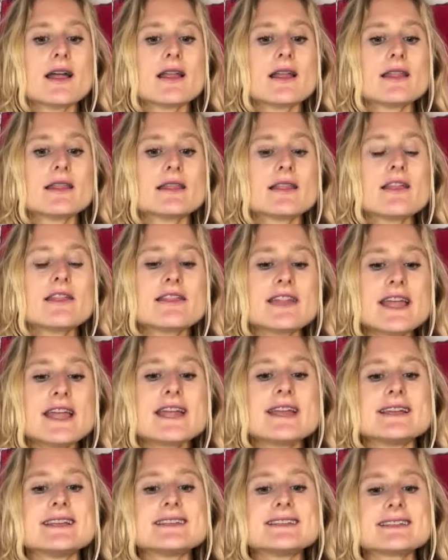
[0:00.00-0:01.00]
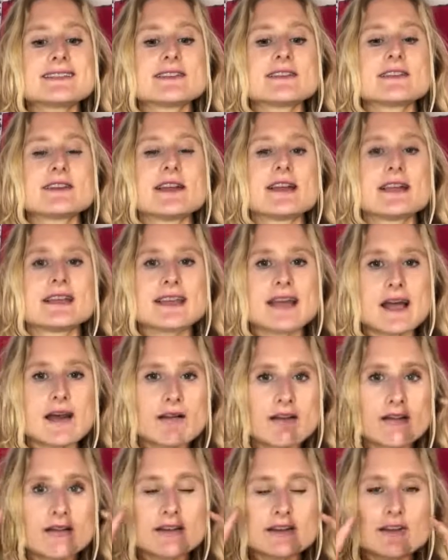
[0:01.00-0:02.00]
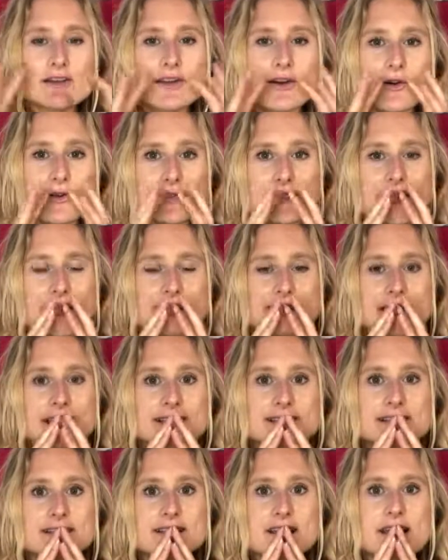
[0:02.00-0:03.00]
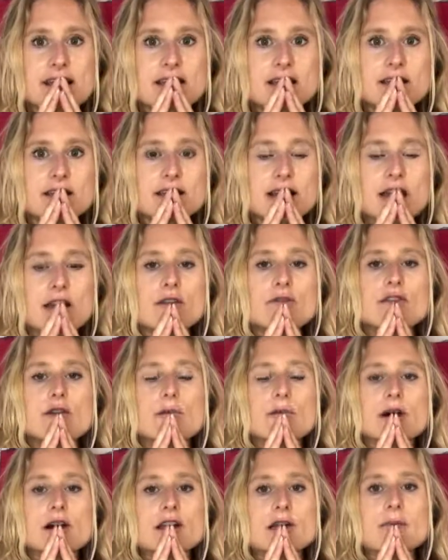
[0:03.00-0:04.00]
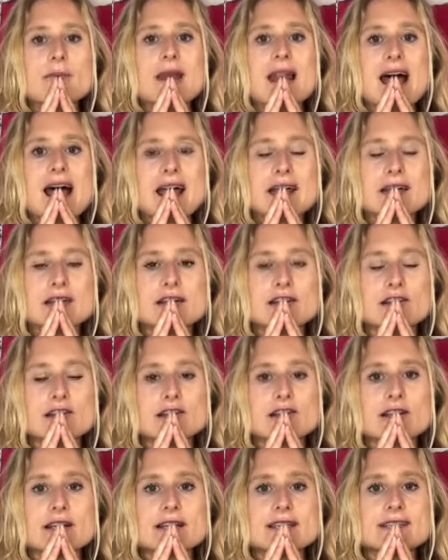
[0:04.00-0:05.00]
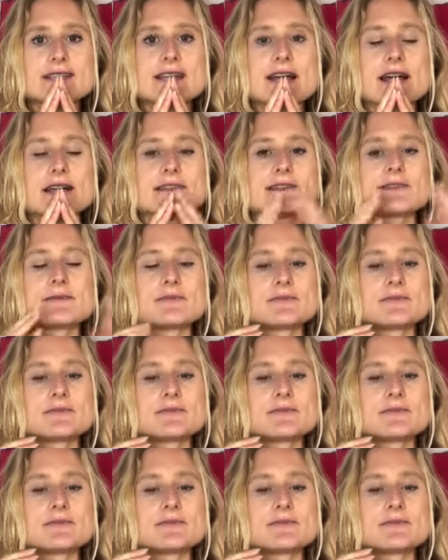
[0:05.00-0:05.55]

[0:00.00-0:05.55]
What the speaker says: the thing is, and now that's like kind of the bottom line here, is that